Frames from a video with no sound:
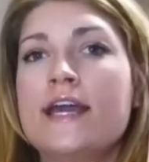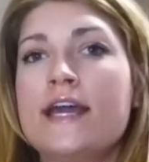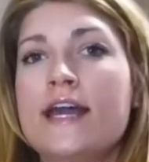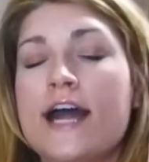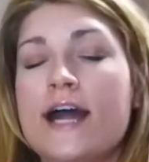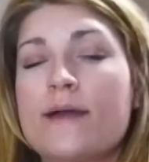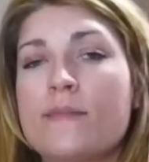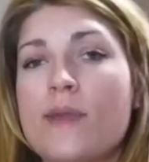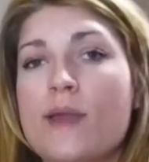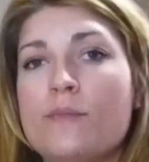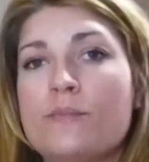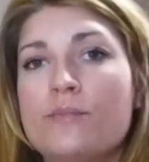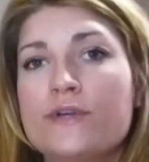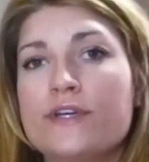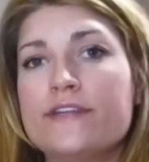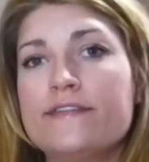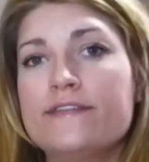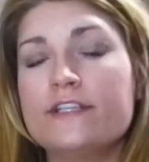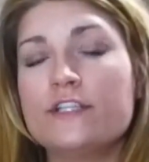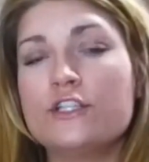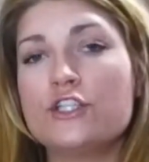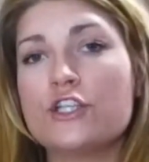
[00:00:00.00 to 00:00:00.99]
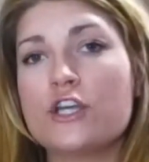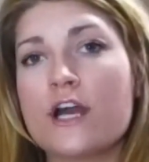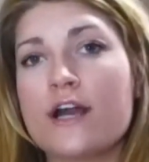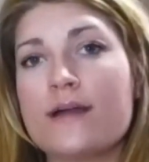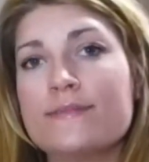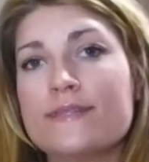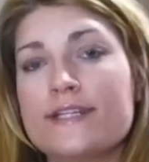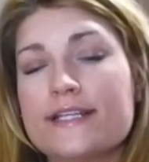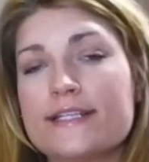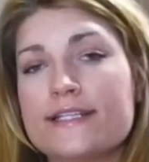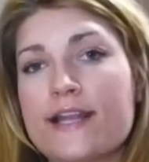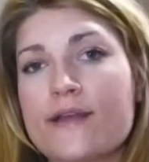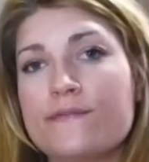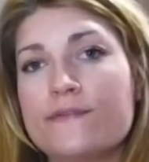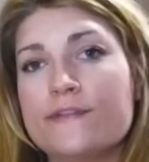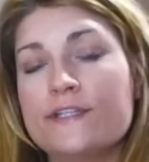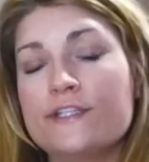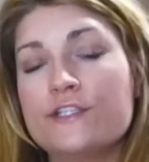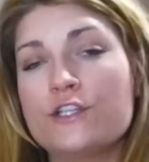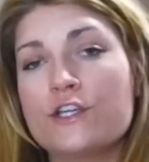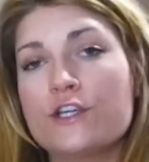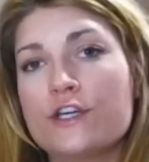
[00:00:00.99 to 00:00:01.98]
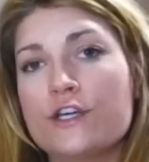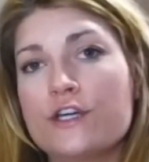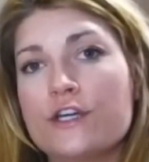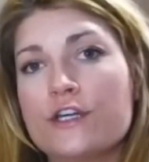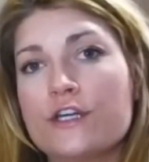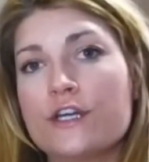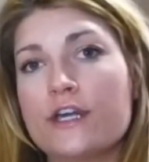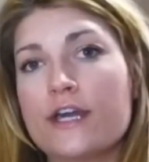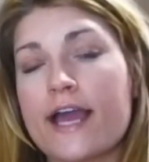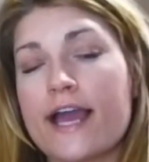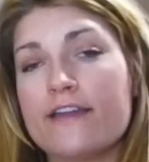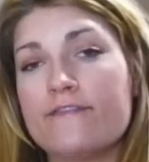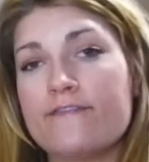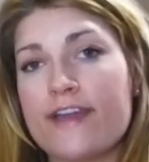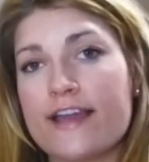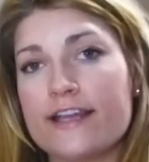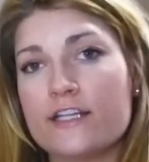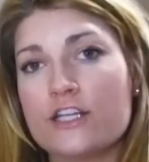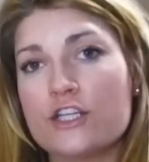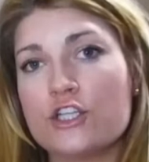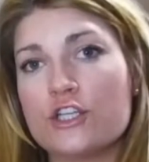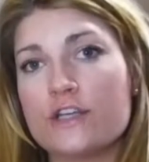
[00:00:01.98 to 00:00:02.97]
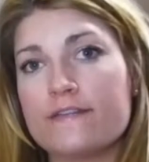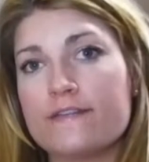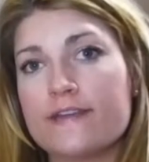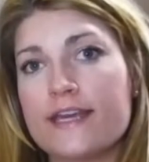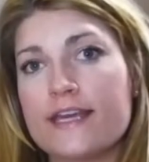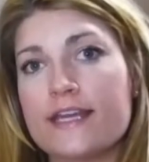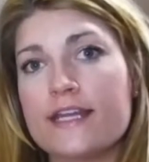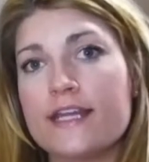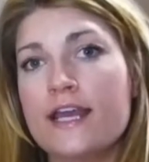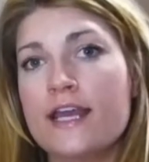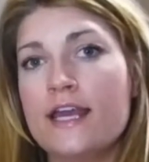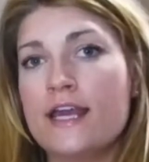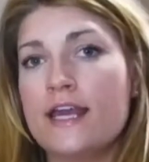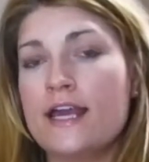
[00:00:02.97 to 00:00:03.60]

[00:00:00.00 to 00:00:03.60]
at my previous jobs and definitely took advantage of it.